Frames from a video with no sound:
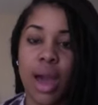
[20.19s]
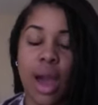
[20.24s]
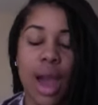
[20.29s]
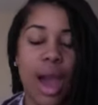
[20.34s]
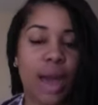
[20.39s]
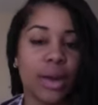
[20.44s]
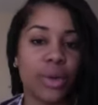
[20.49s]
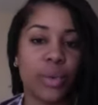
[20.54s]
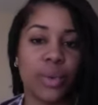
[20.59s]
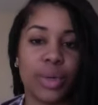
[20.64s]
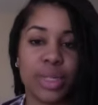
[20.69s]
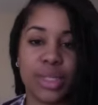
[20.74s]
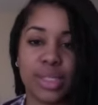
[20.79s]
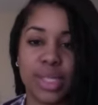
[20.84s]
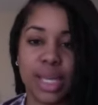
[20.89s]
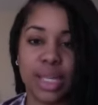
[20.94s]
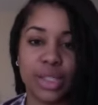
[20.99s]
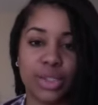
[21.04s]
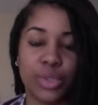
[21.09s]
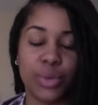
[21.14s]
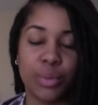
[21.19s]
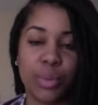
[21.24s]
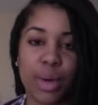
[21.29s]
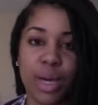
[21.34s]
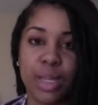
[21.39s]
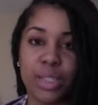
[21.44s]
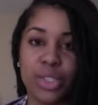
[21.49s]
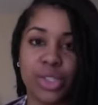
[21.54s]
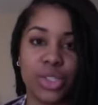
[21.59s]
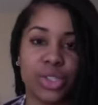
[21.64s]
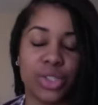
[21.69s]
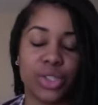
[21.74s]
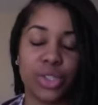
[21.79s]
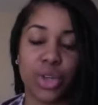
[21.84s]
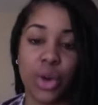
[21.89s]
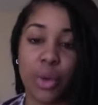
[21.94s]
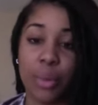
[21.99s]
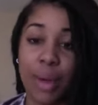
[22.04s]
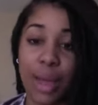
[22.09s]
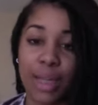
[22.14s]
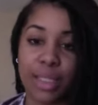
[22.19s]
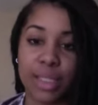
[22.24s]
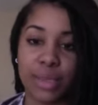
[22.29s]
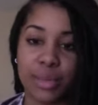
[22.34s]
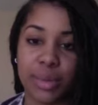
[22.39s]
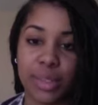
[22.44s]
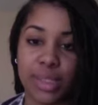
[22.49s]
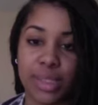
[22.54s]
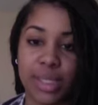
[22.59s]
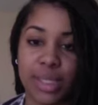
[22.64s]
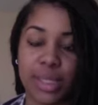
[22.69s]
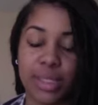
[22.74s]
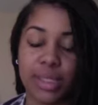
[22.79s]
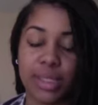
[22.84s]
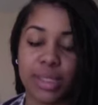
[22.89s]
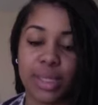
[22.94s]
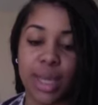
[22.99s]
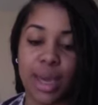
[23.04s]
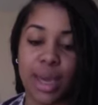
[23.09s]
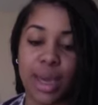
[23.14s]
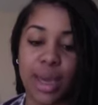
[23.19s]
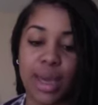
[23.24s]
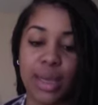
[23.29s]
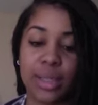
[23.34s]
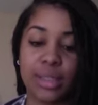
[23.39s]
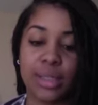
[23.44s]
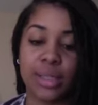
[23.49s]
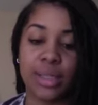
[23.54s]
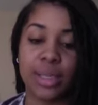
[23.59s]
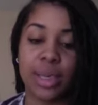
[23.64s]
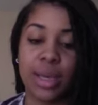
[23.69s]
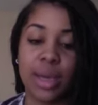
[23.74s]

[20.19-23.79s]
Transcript: I don't want to say too much, it's nobody's business, and